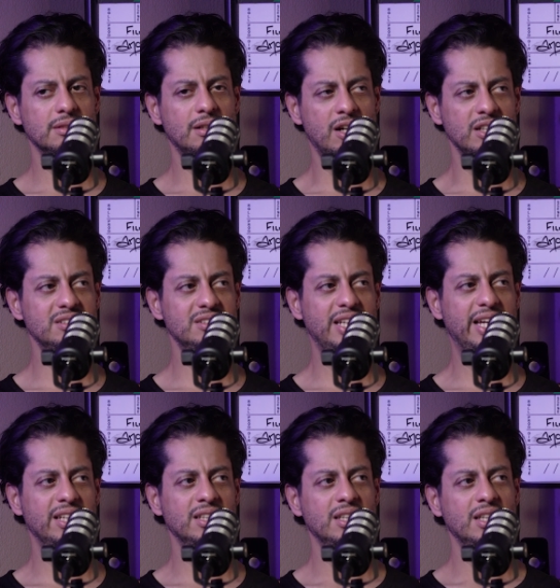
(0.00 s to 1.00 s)
on
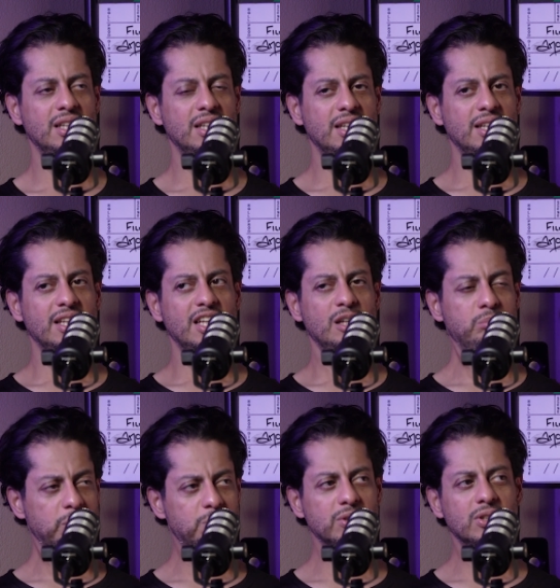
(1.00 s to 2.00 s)
set, and
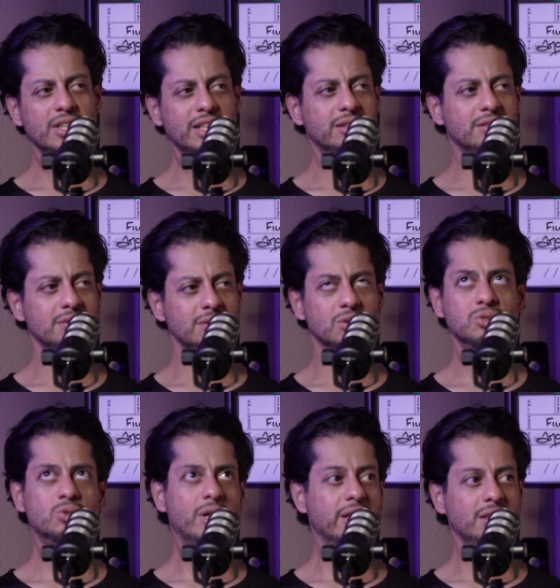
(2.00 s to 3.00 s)
people are like,
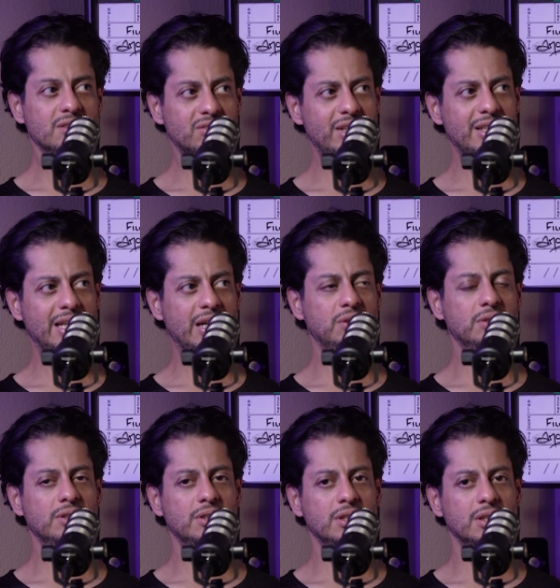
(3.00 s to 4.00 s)
striking the set
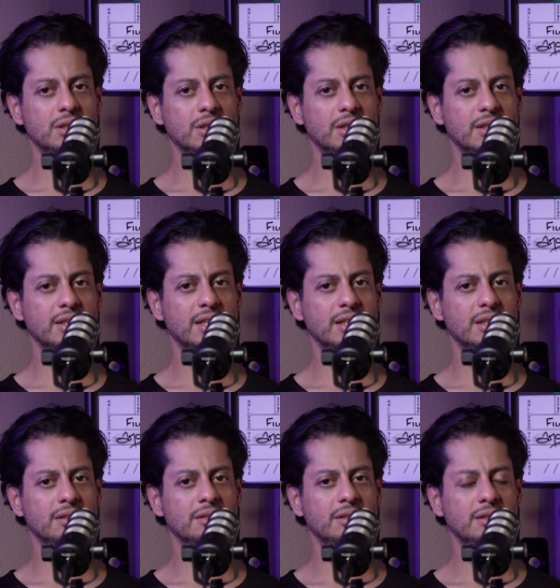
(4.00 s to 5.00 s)
down,
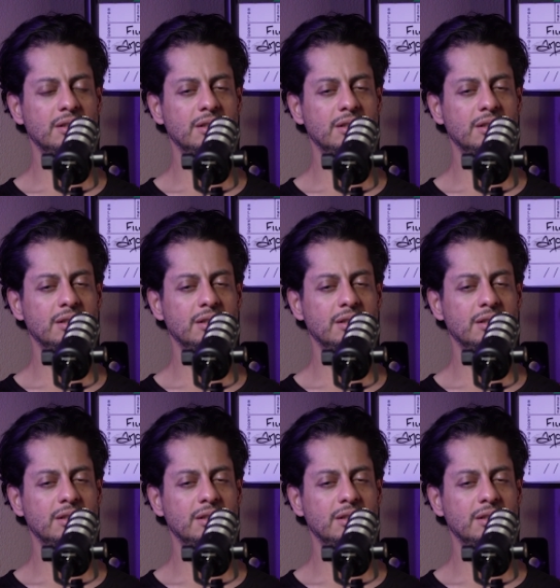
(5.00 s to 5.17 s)
and